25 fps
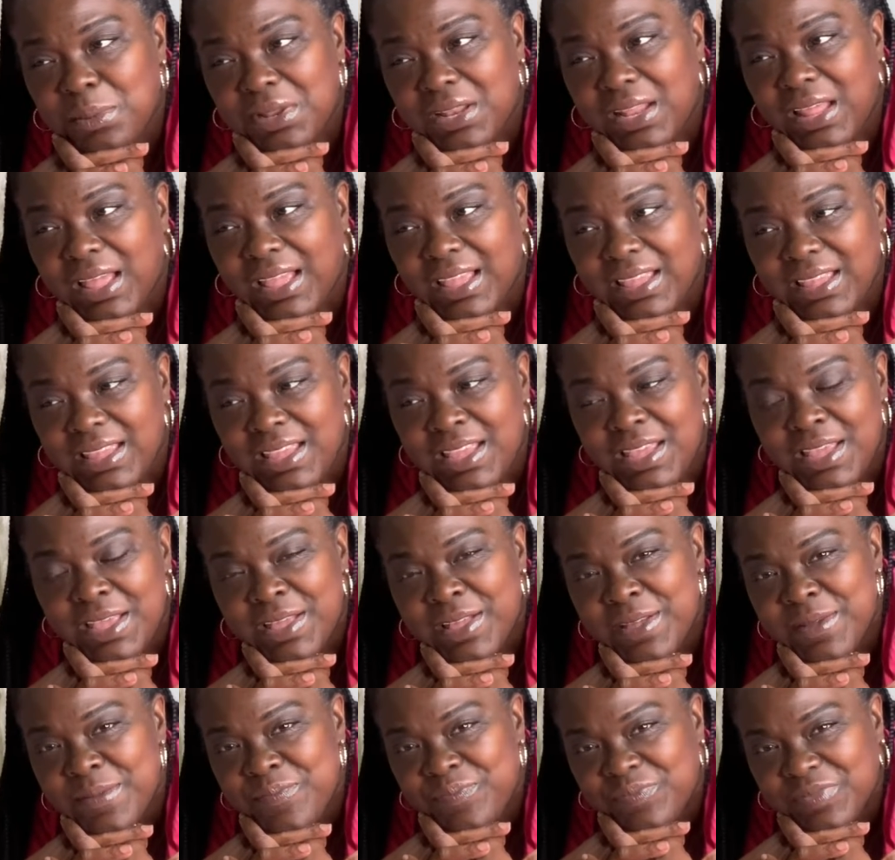be like,
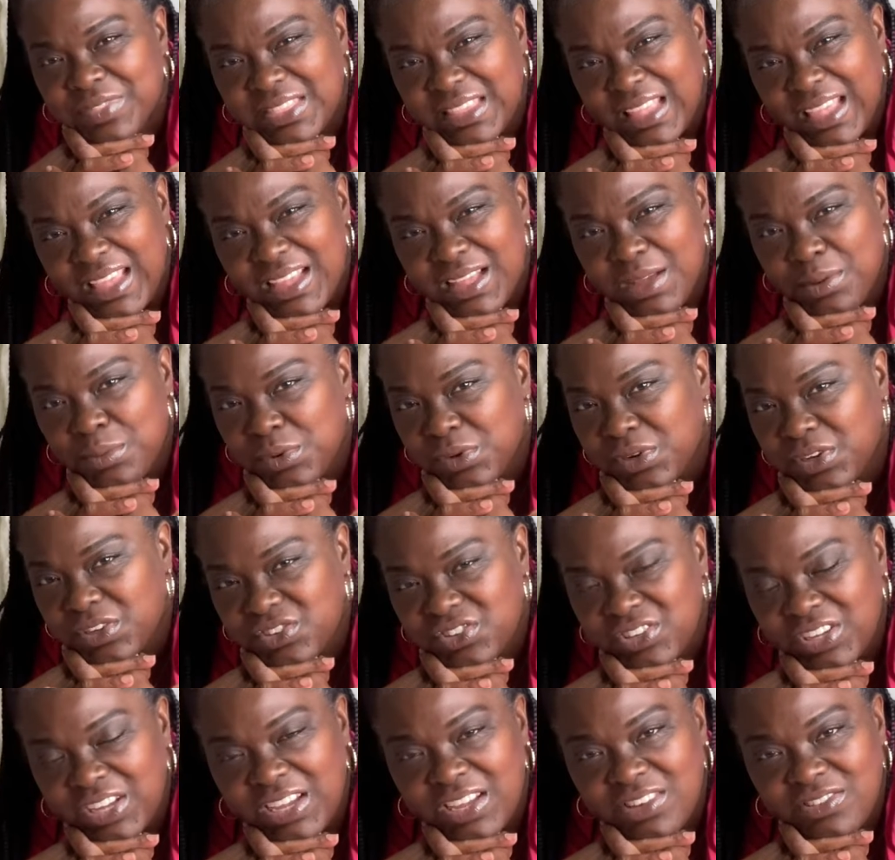dang, I want to
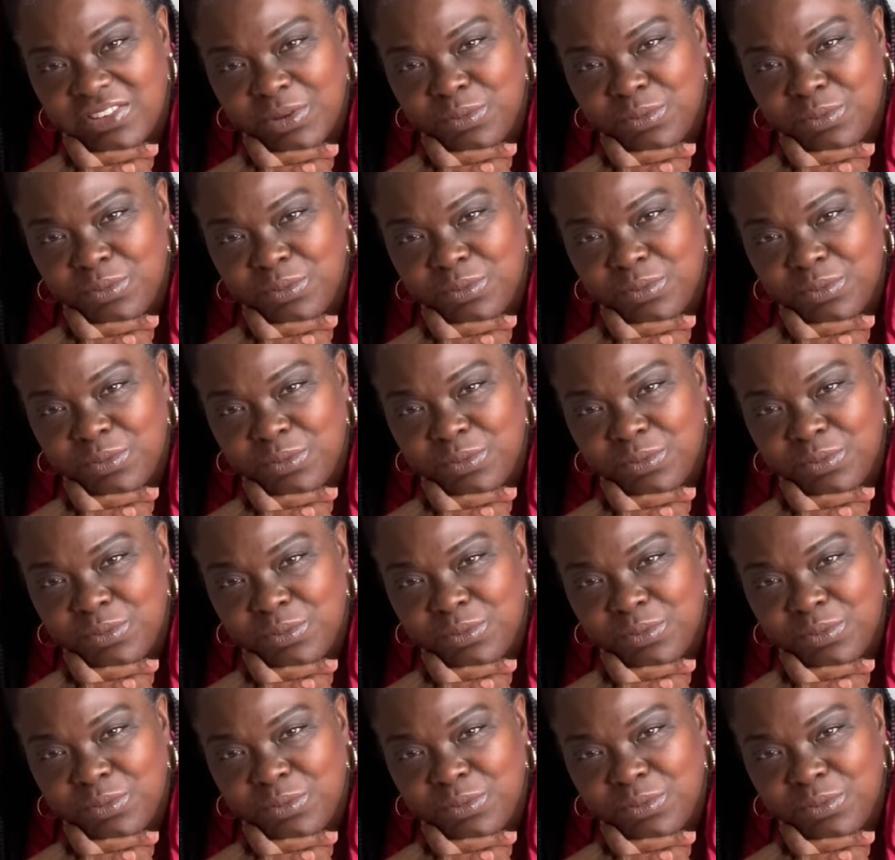change.